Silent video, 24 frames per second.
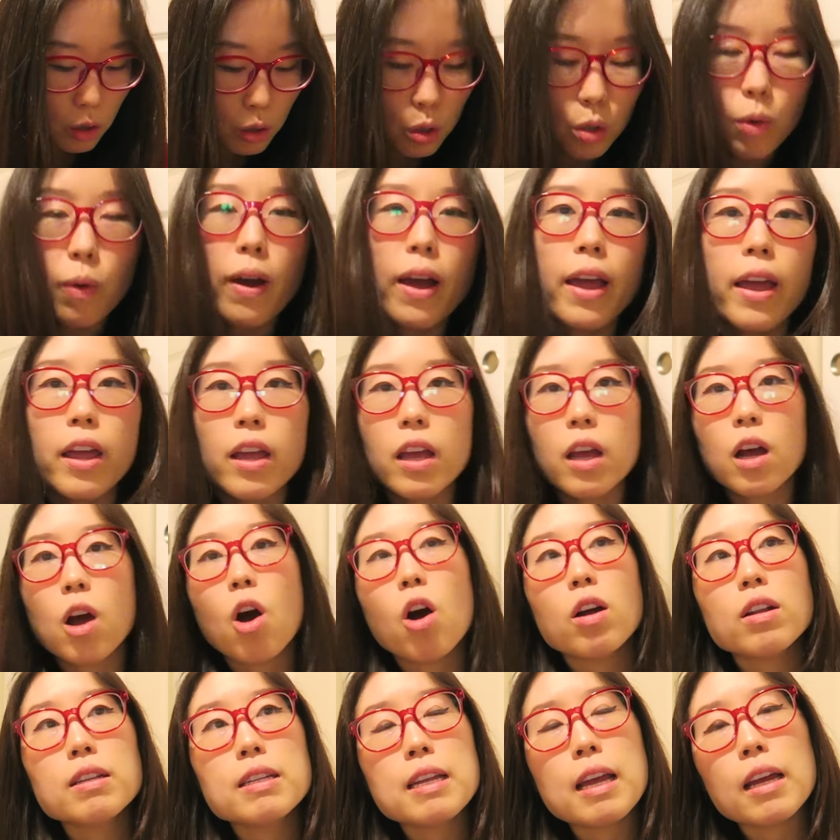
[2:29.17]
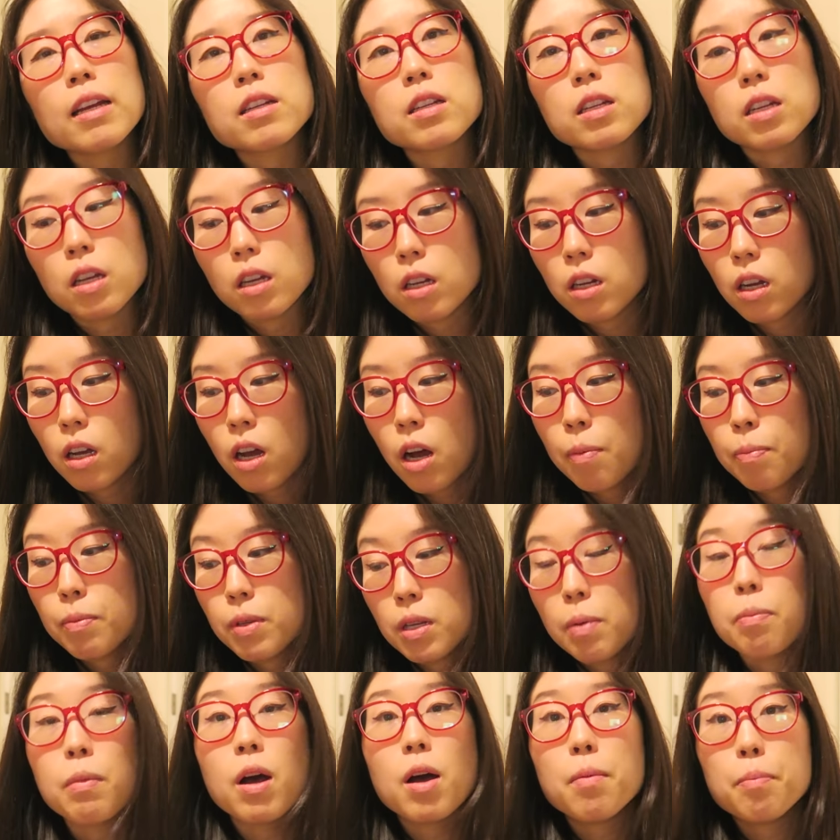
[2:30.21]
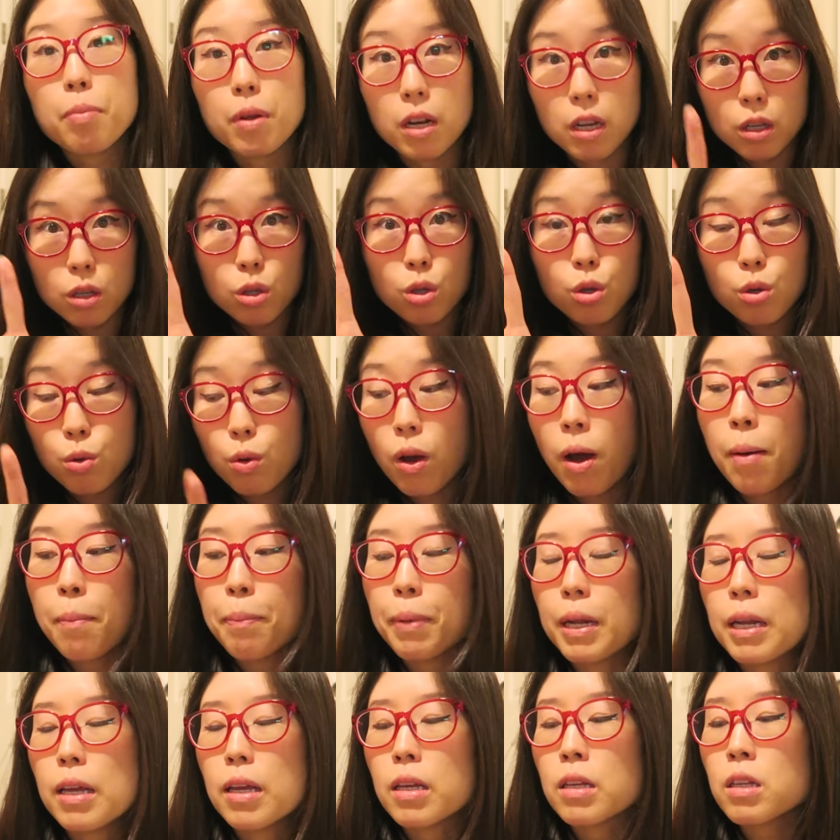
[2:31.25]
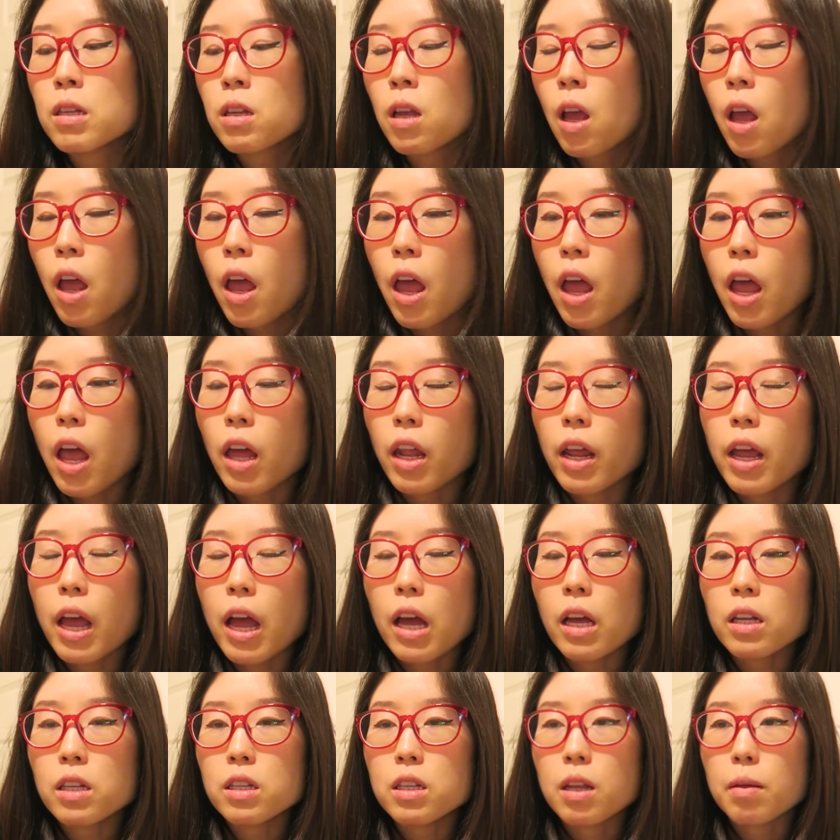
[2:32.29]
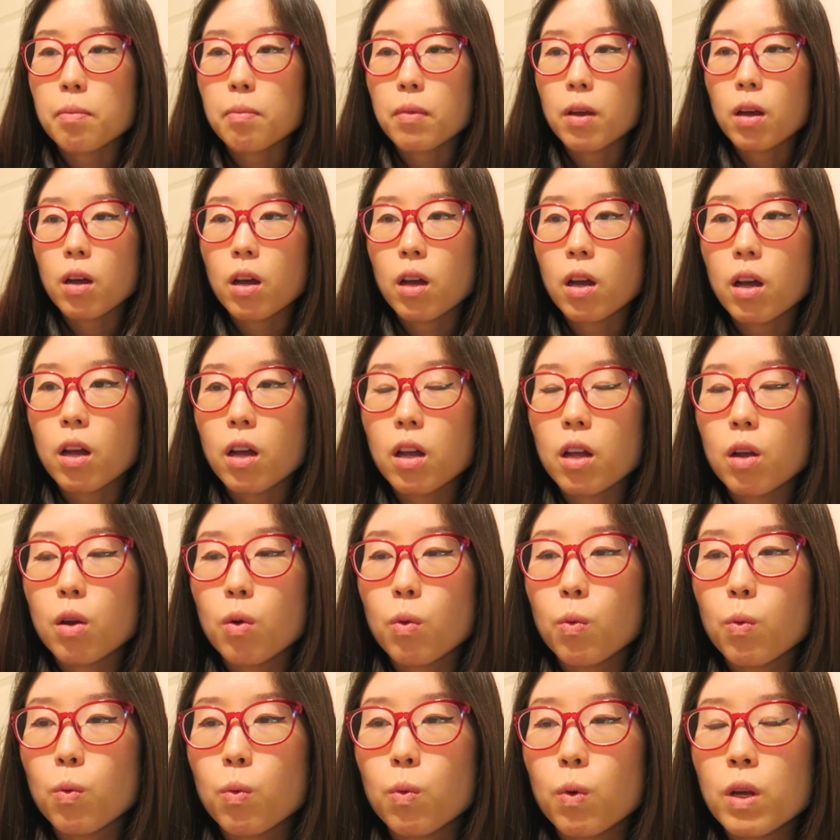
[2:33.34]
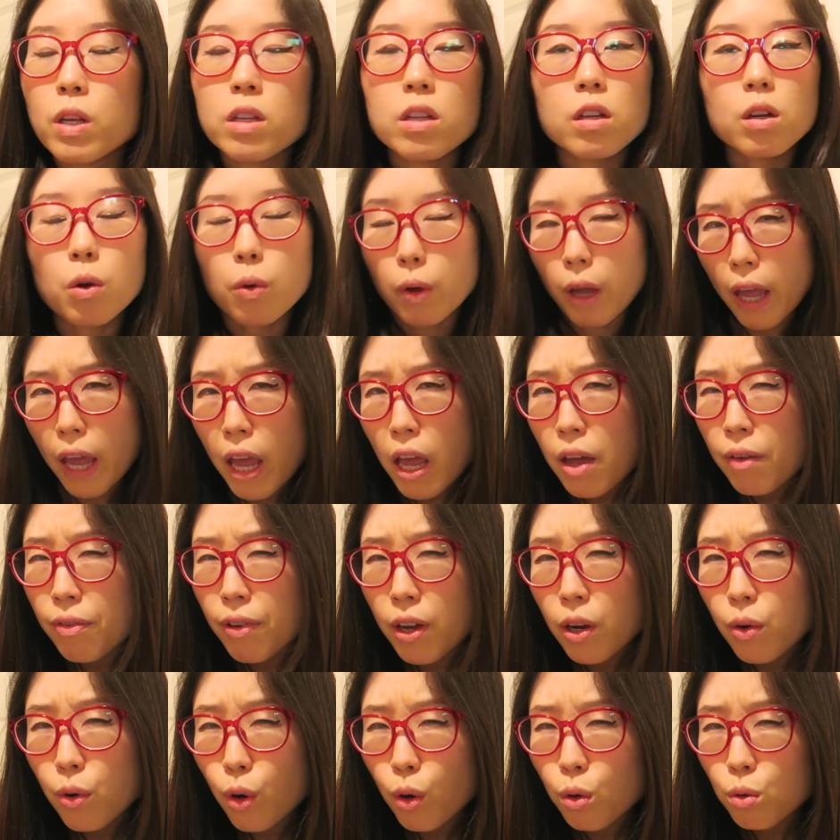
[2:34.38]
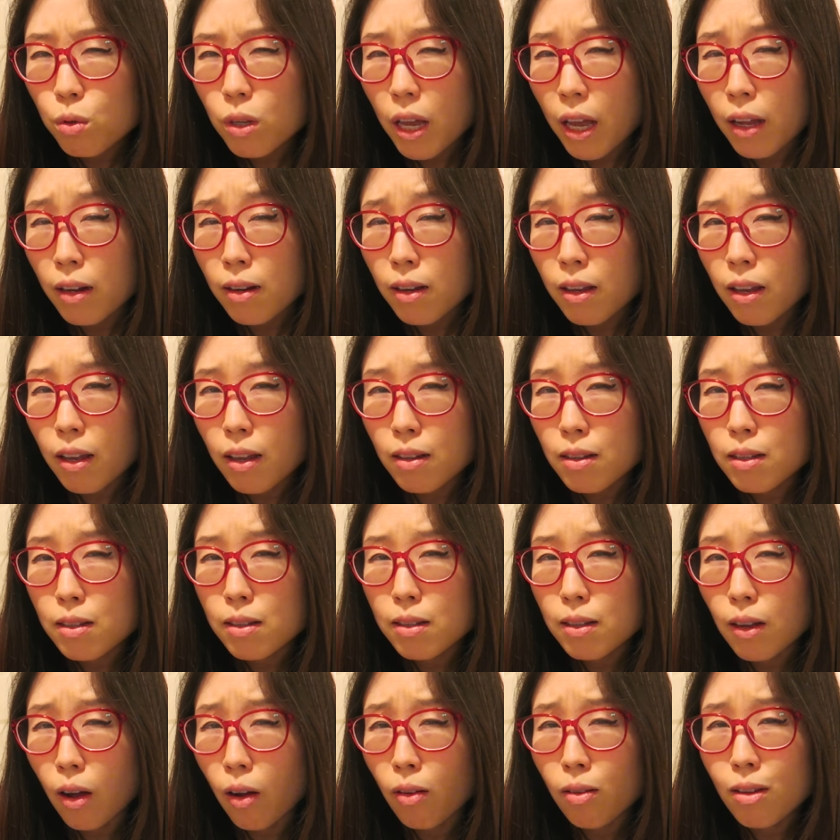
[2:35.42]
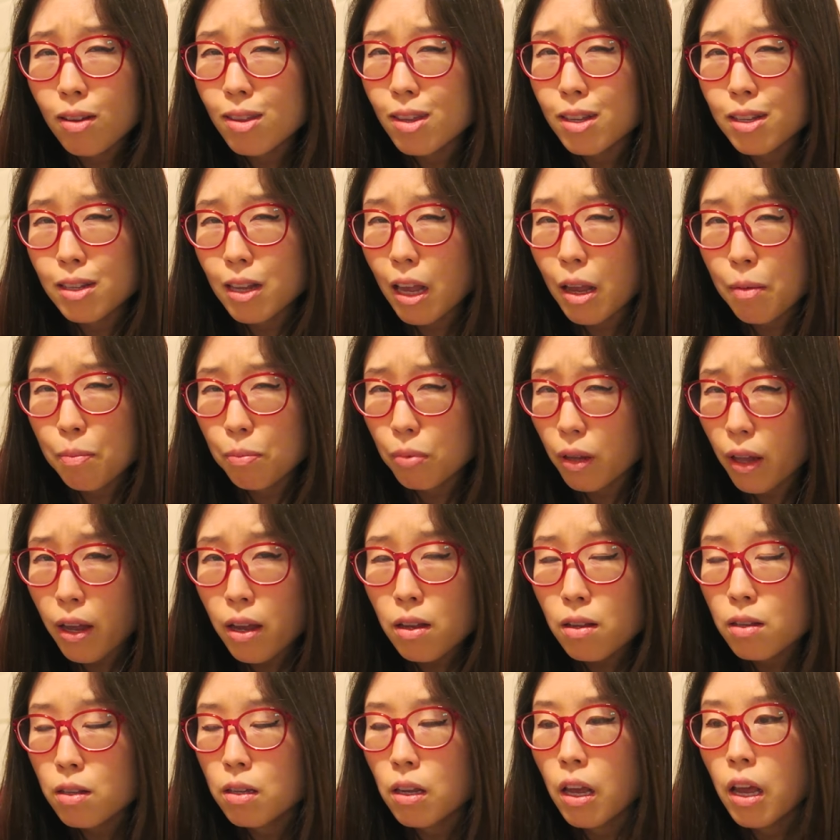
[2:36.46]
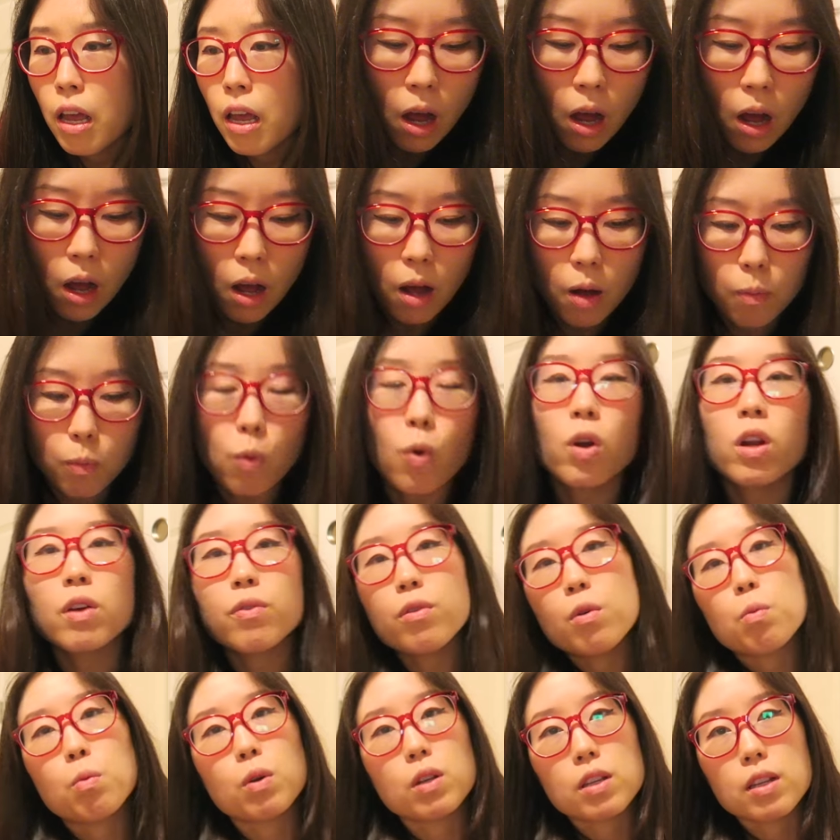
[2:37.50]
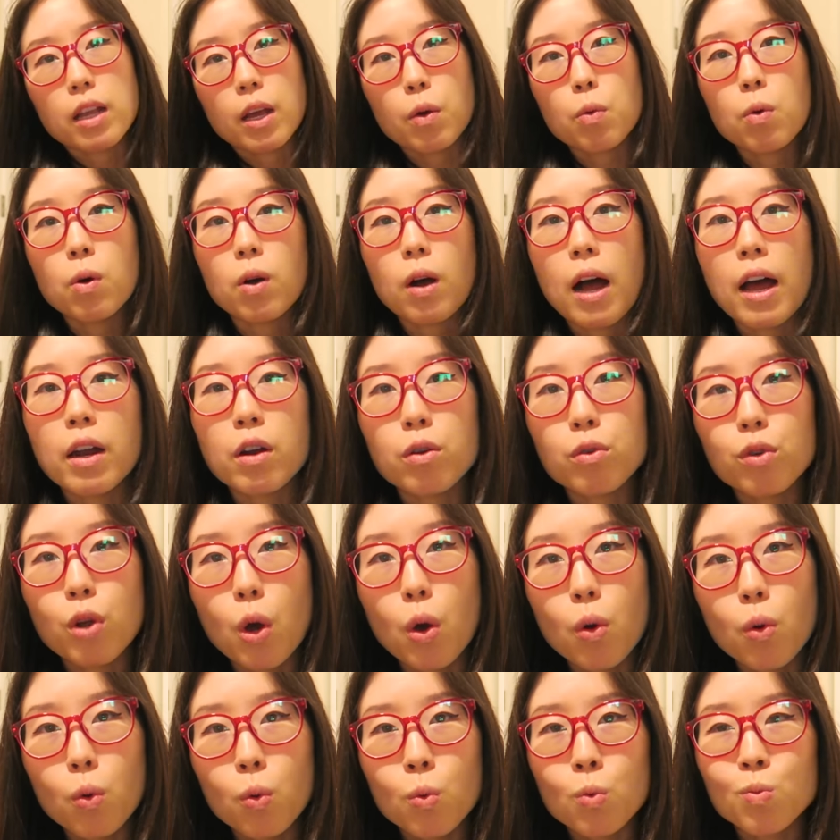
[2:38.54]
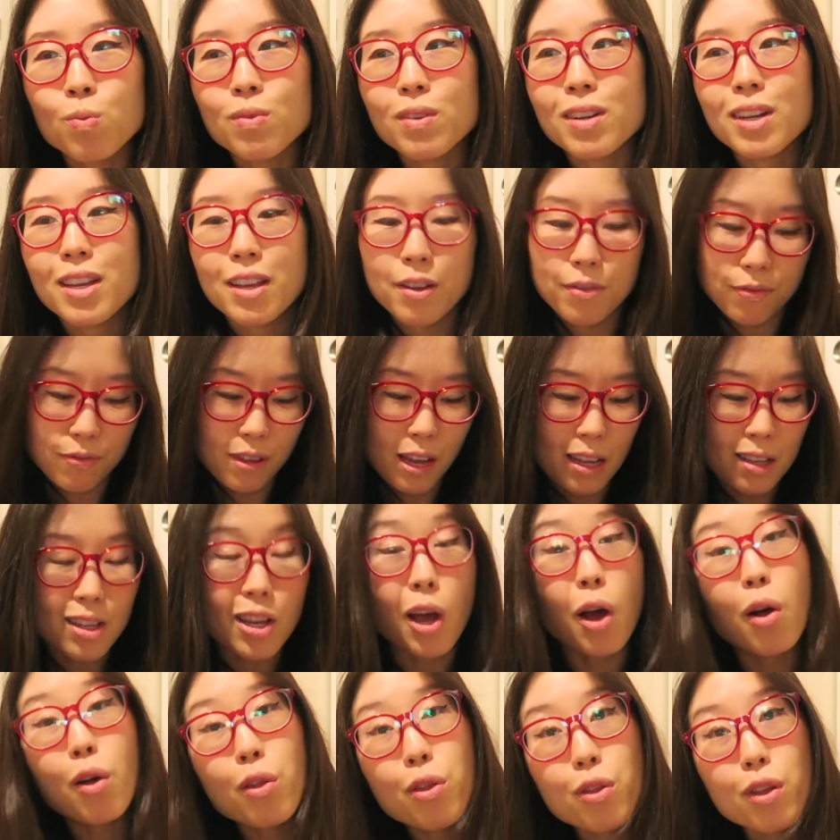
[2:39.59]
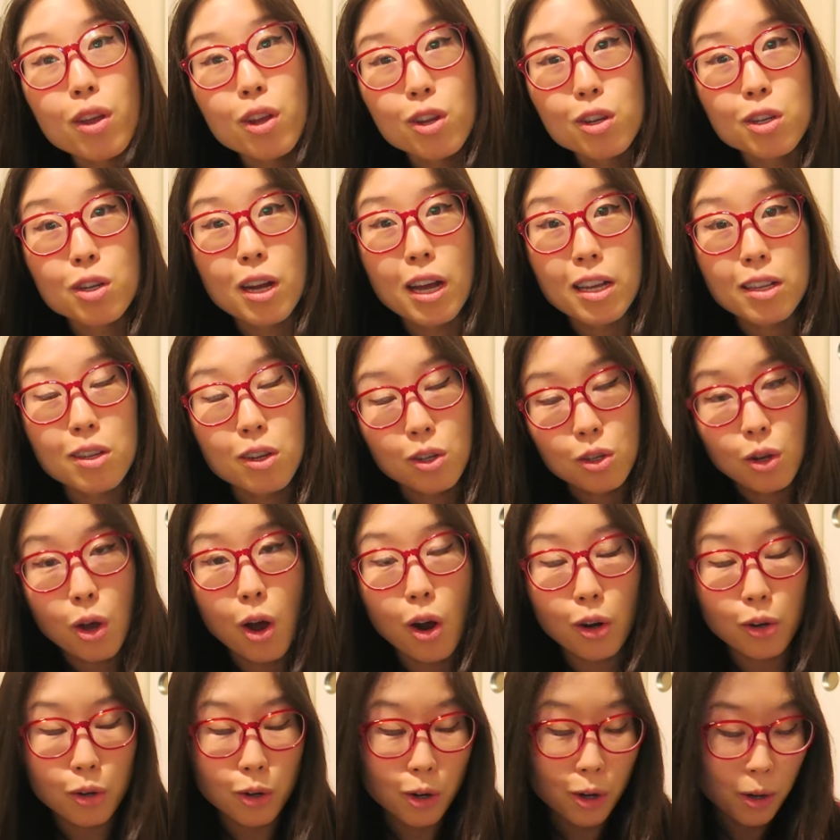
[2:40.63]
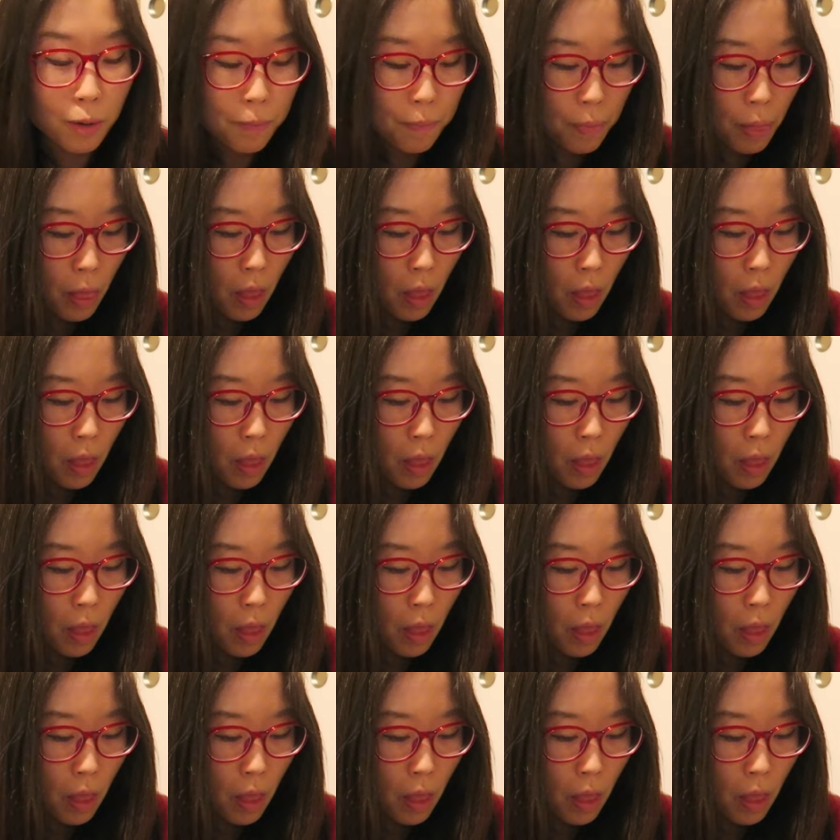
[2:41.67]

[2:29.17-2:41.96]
So I contacted com some companies, two companies, and I asked them, uh, is it okay if I grow 10 kits all in the same place? Um, one of them was like, well, I don't know if that's healthy, you should ask a doctor.